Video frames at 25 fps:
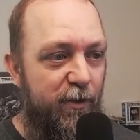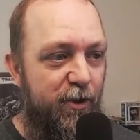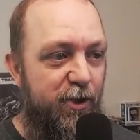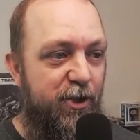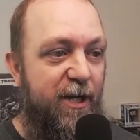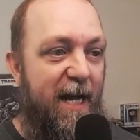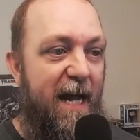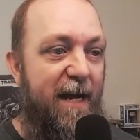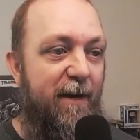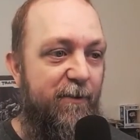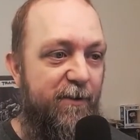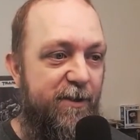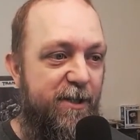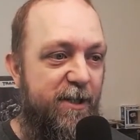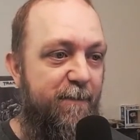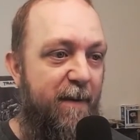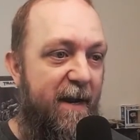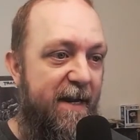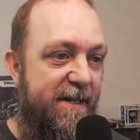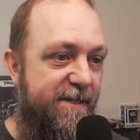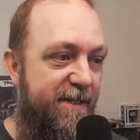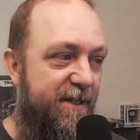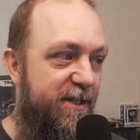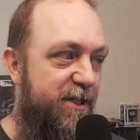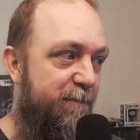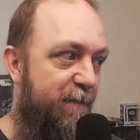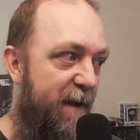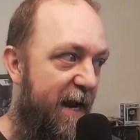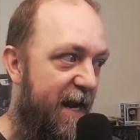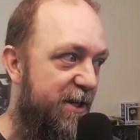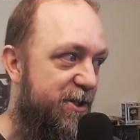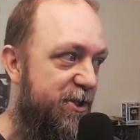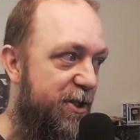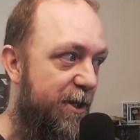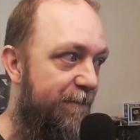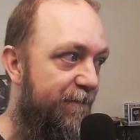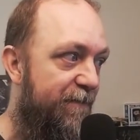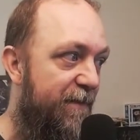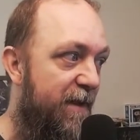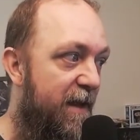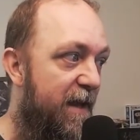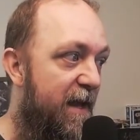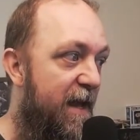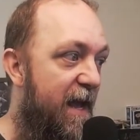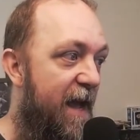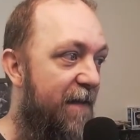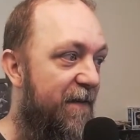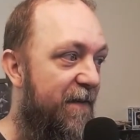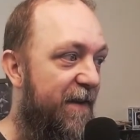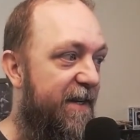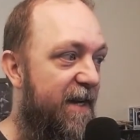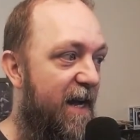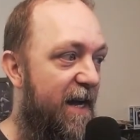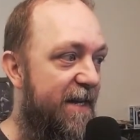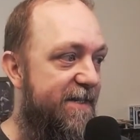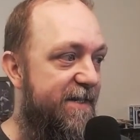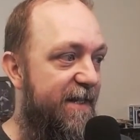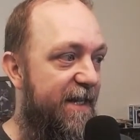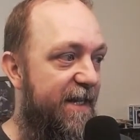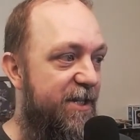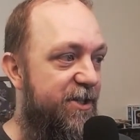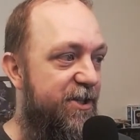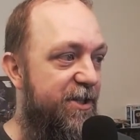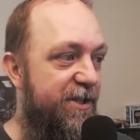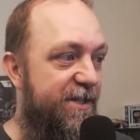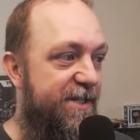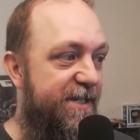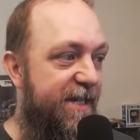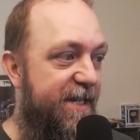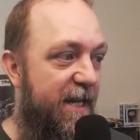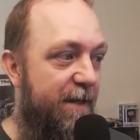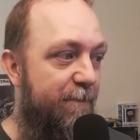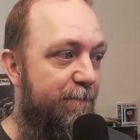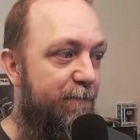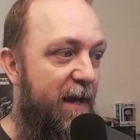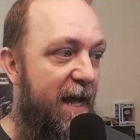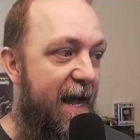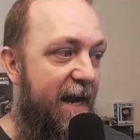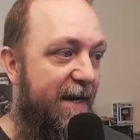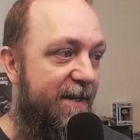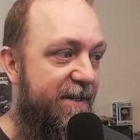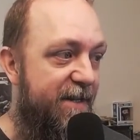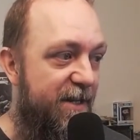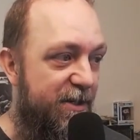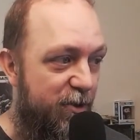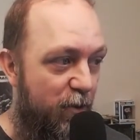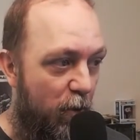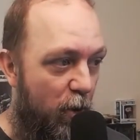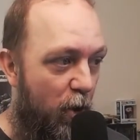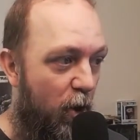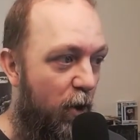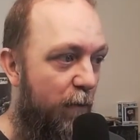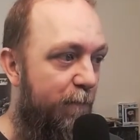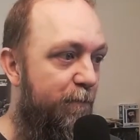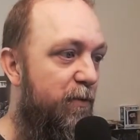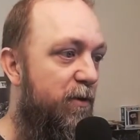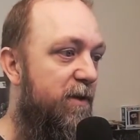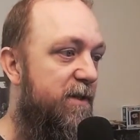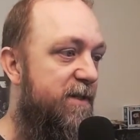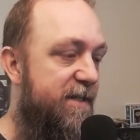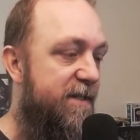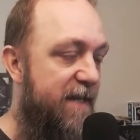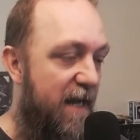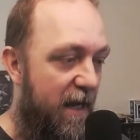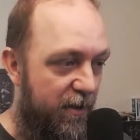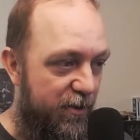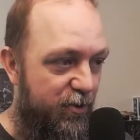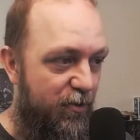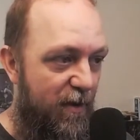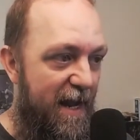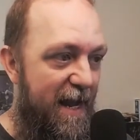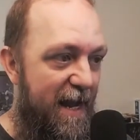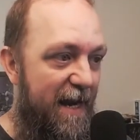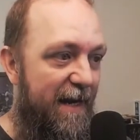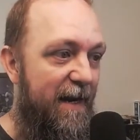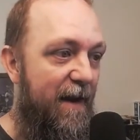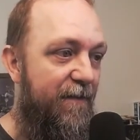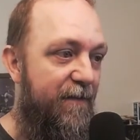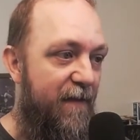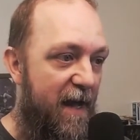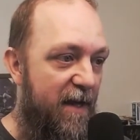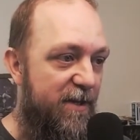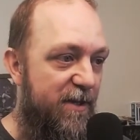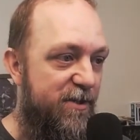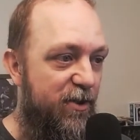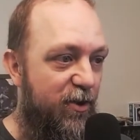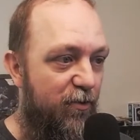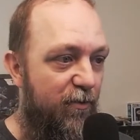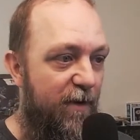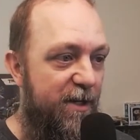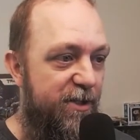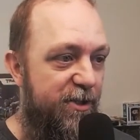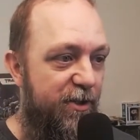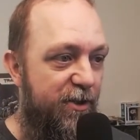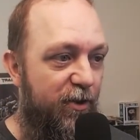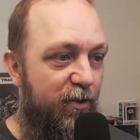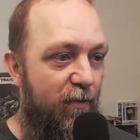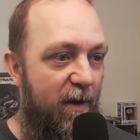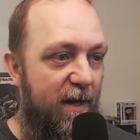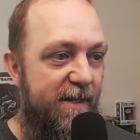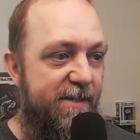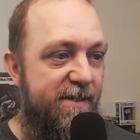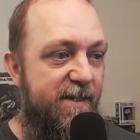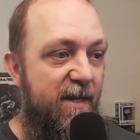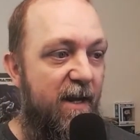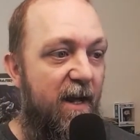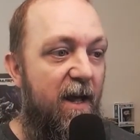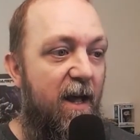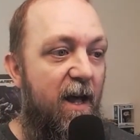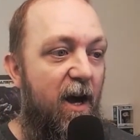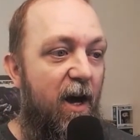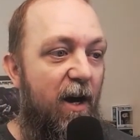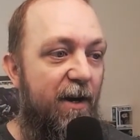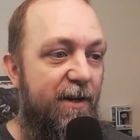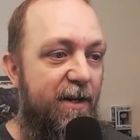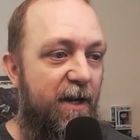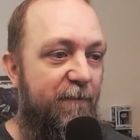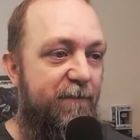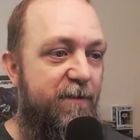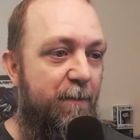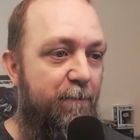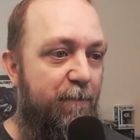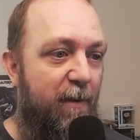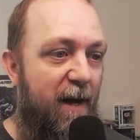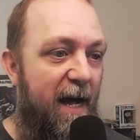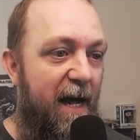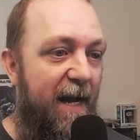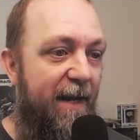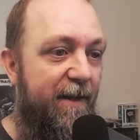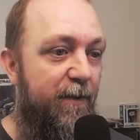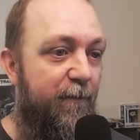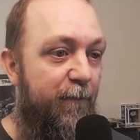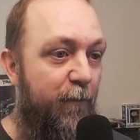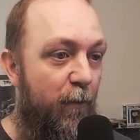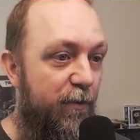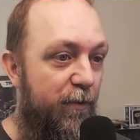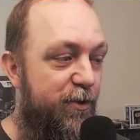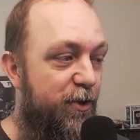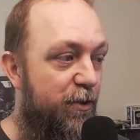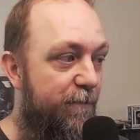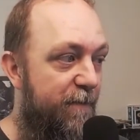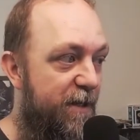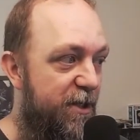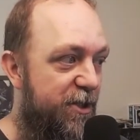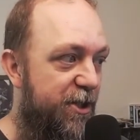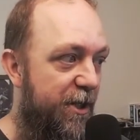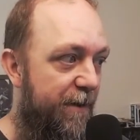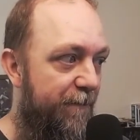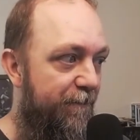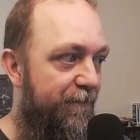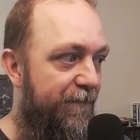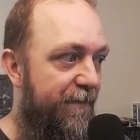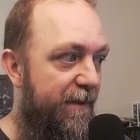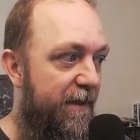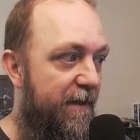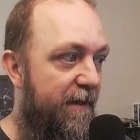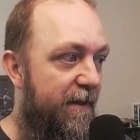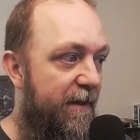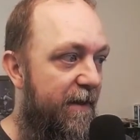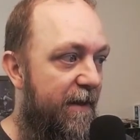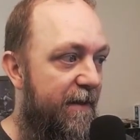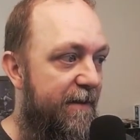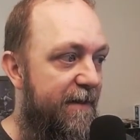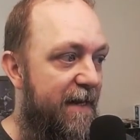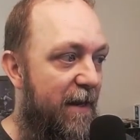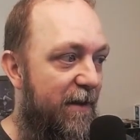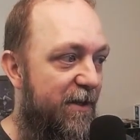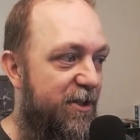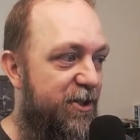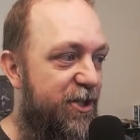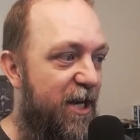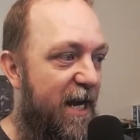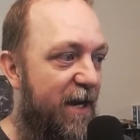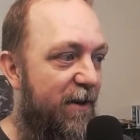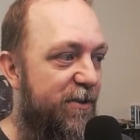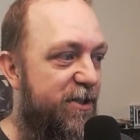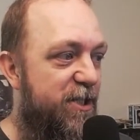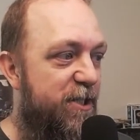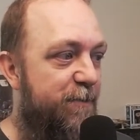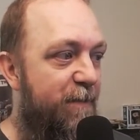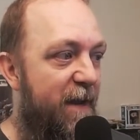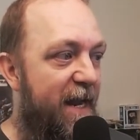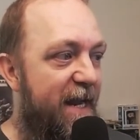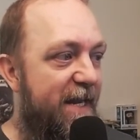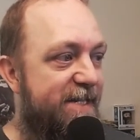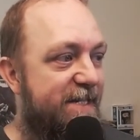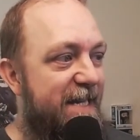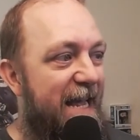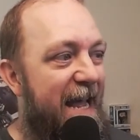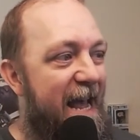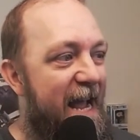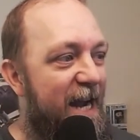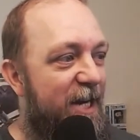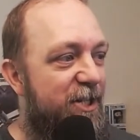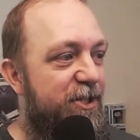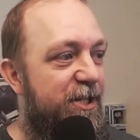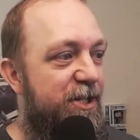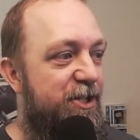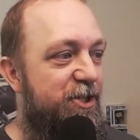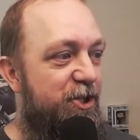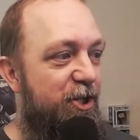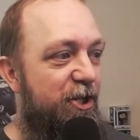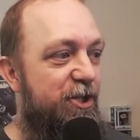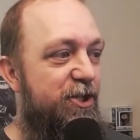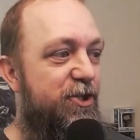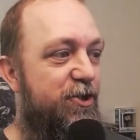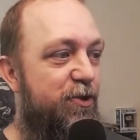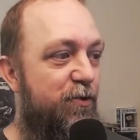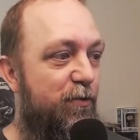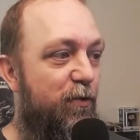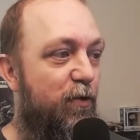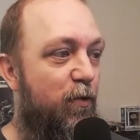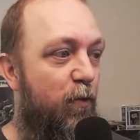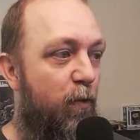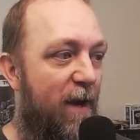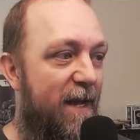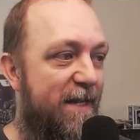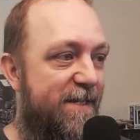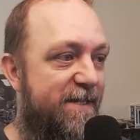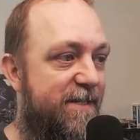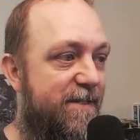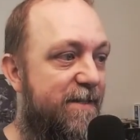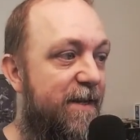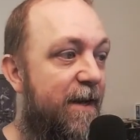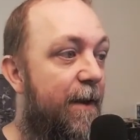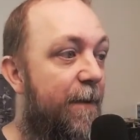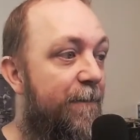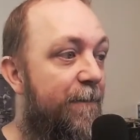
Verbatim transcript: Shattered Space expansion and the Constellation skin pack, digital art book, soundtrack, and a thousand creation credits, enough to buy the Vulture mission. Now, is Shattered Space actually just two quests